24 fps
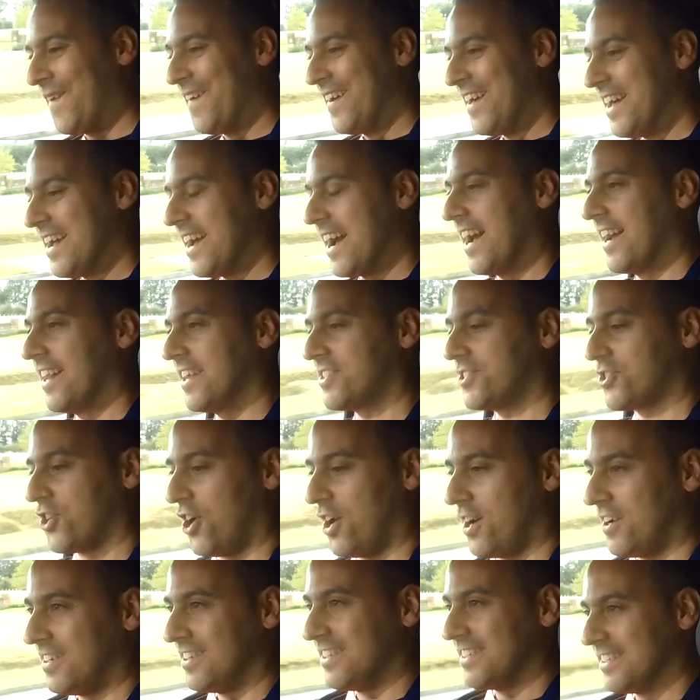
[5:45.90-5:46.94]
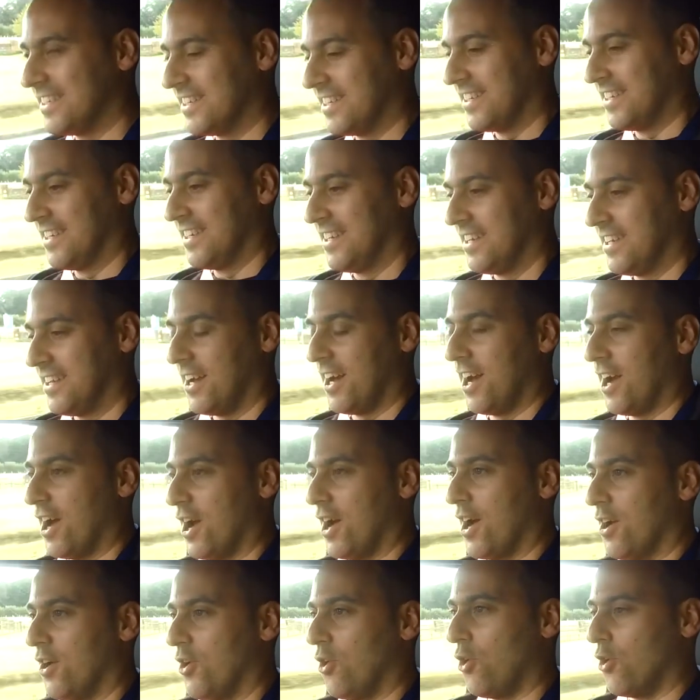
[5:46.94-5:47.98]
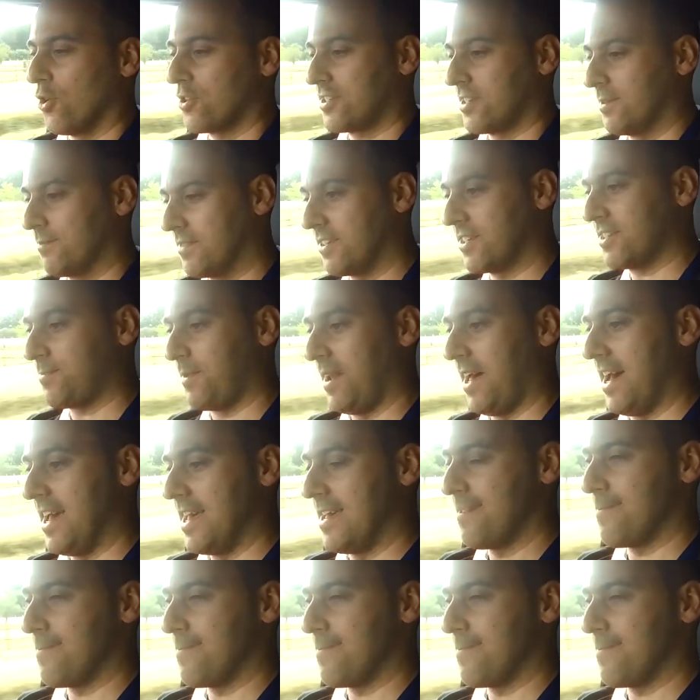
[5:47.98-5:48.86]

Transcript: And it's got awesome display.